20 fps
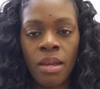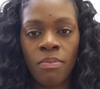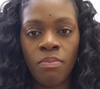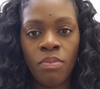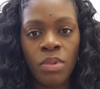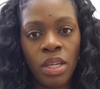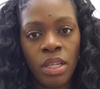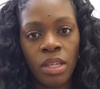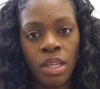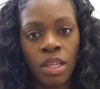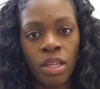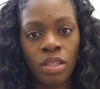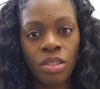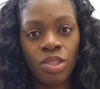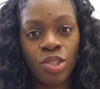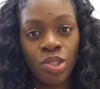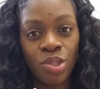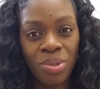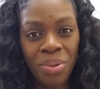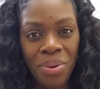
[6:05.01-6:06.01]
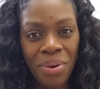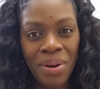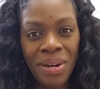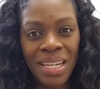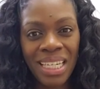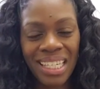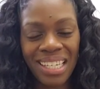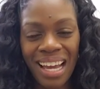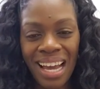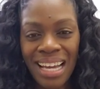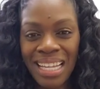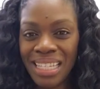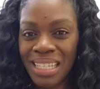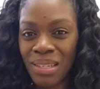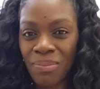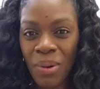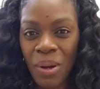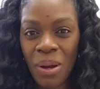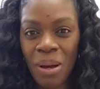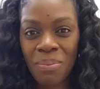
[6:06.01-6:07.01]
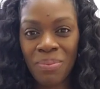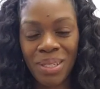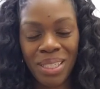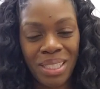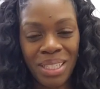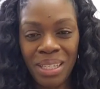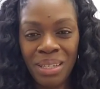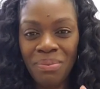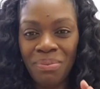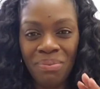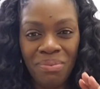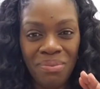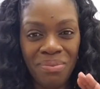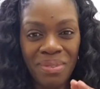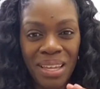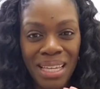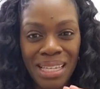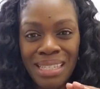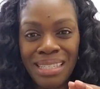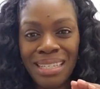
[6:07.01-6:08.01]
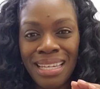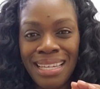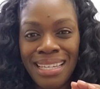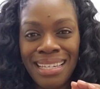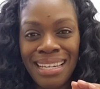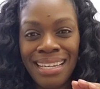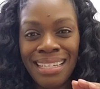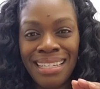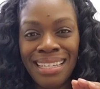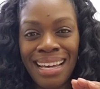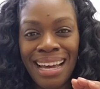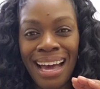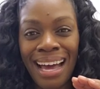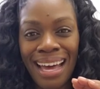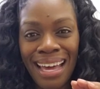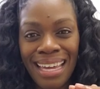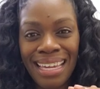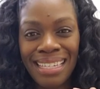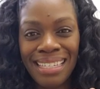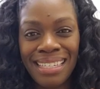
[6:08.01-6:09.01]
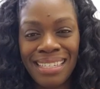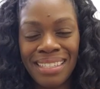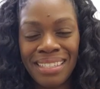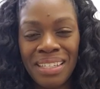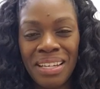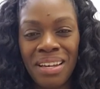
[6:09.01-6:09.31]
meaning short, not small, petite is in height.